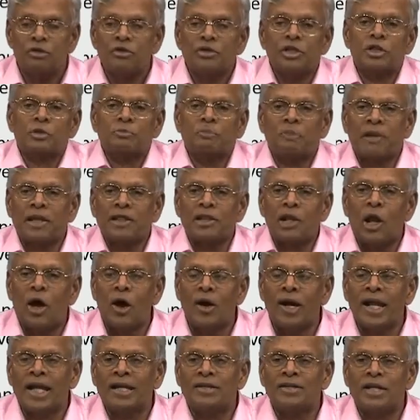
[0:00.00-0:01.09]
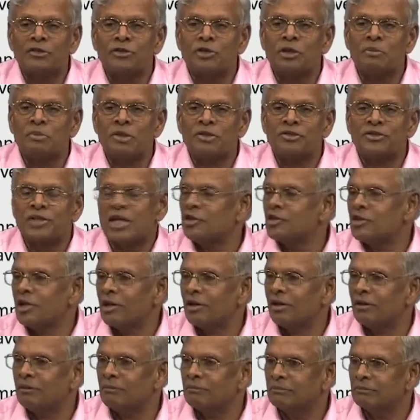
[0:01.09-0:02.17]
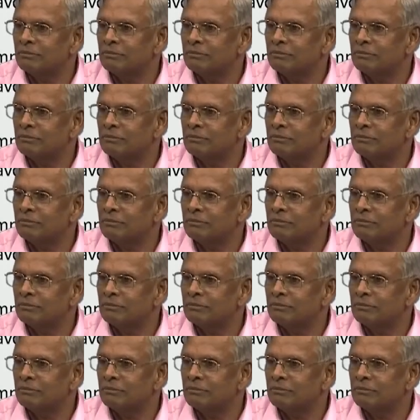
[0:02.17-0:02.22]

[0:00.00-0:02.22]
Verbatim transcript: just pray the Lord and assume it is stationary.